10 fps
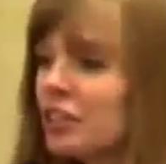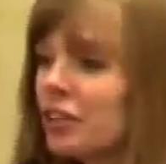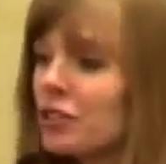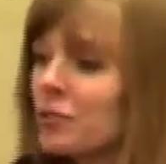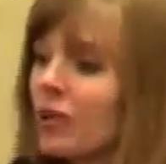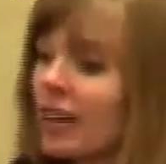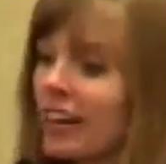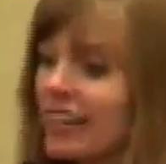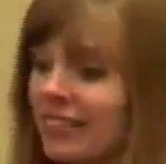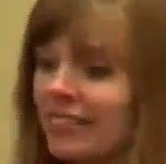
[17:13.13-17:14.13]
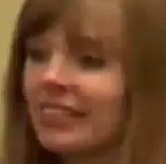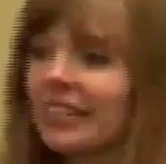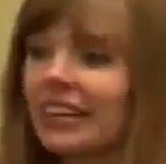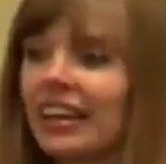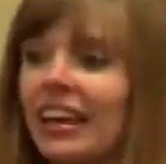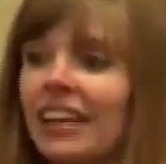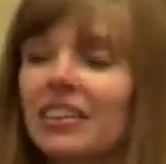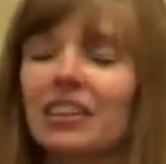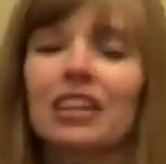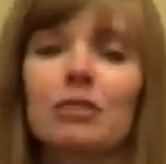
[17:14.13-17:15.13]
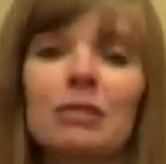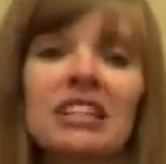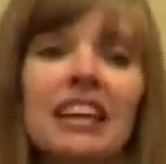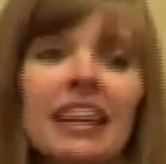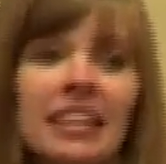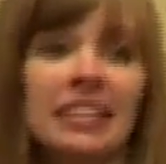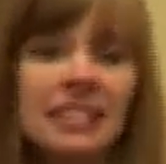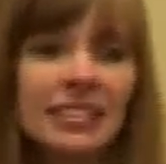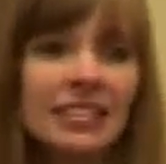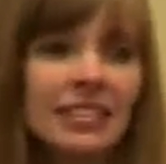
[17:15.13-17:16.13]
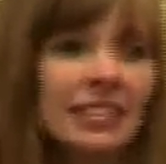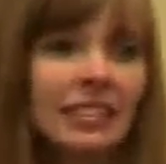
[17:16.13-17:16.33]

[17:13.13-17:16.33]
to know your why. And there are going to be days